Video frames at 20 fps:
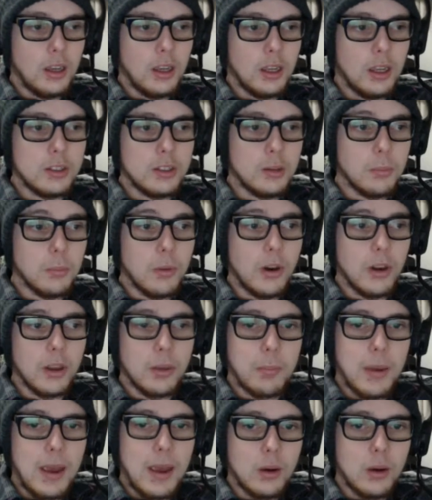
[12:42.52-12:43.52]

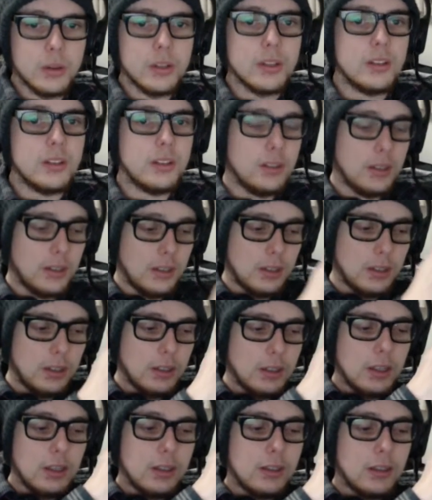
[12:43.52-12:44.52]
demonic powers,
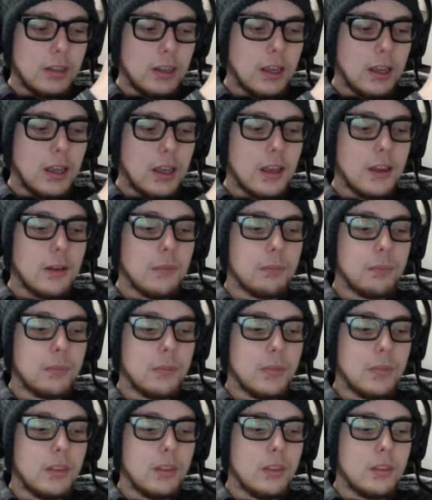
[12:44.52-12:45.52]

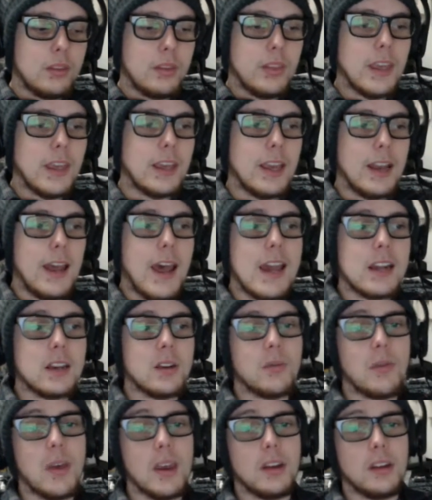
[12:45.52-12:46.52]
they get
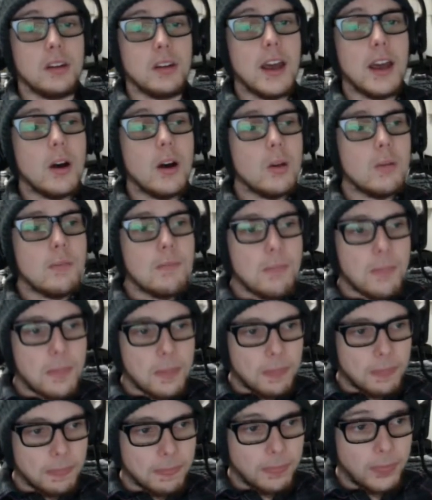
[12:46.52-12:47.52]
activated. Now,
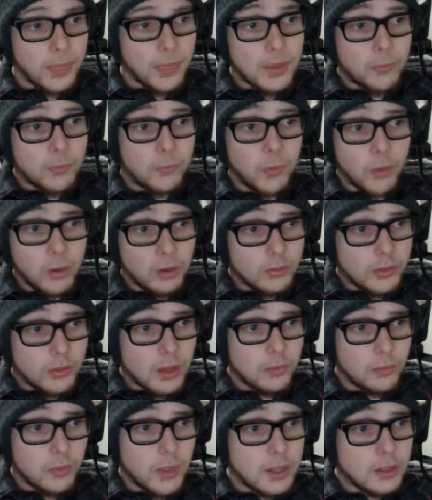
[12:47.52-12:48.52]

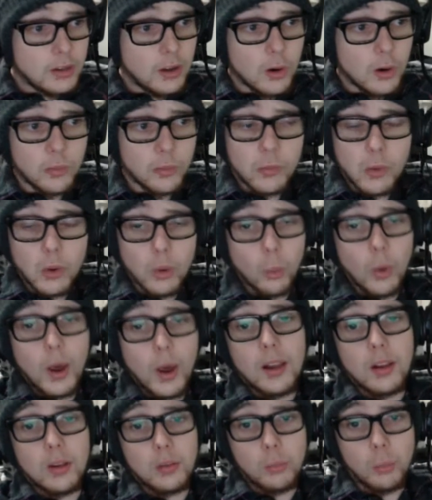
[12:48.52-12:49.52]
they know full
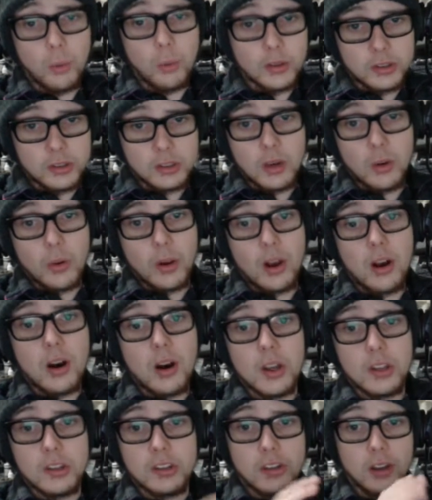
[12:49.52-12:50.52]
well what's going
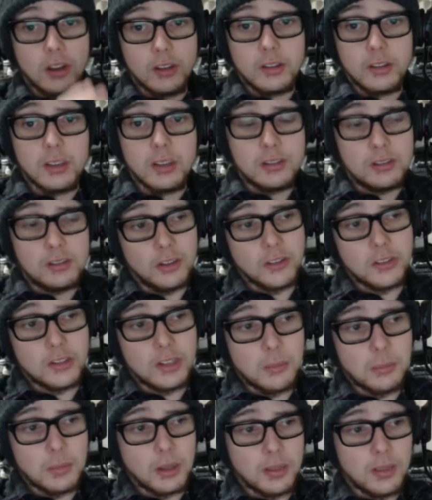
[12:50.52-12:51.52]
on. It's not
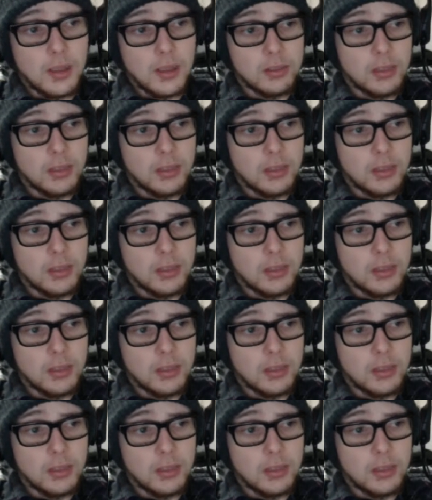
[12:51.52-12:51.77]
something that